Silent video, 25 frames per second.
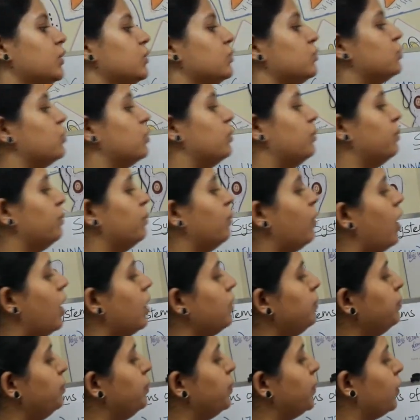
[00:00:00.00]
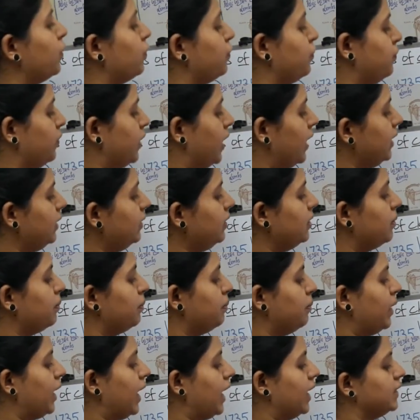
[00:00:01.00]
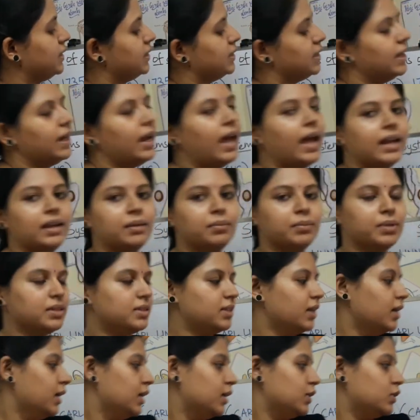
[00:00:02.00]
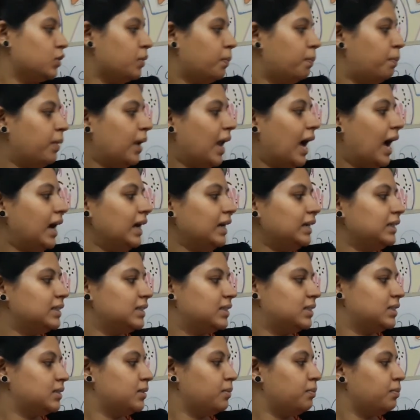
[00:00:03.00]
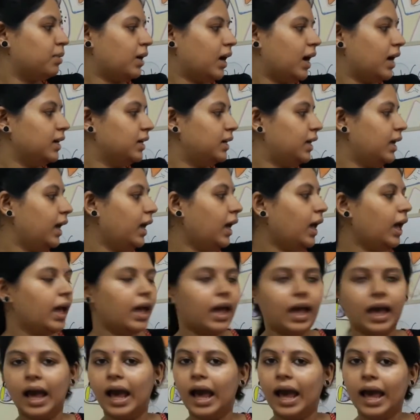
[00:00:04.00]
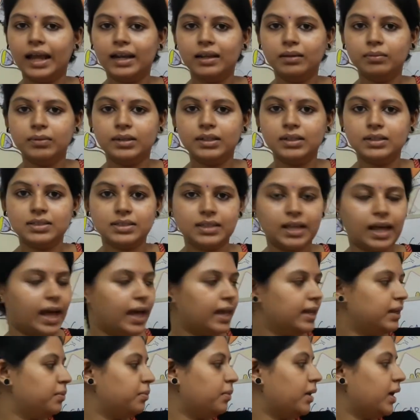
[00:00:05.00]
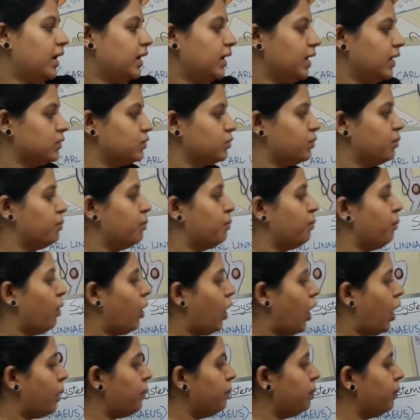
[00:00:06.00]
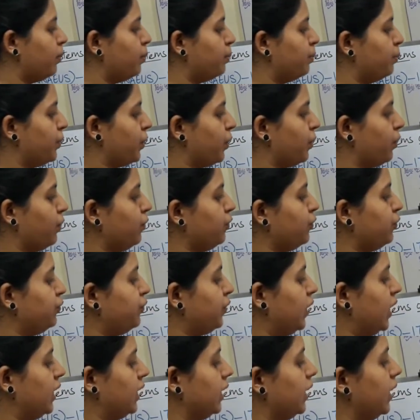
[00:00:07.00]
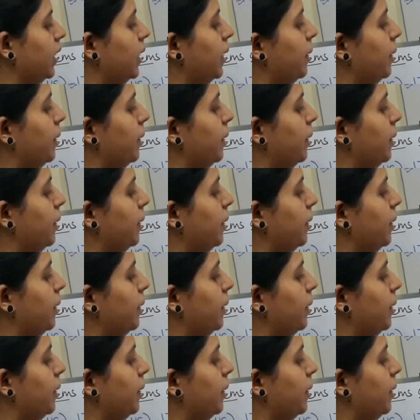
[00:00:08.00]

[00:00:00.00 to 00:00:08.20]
So mom, pro, fun, plants and animals. So plants, plantae, animals, animalia. So mom, pro, fun.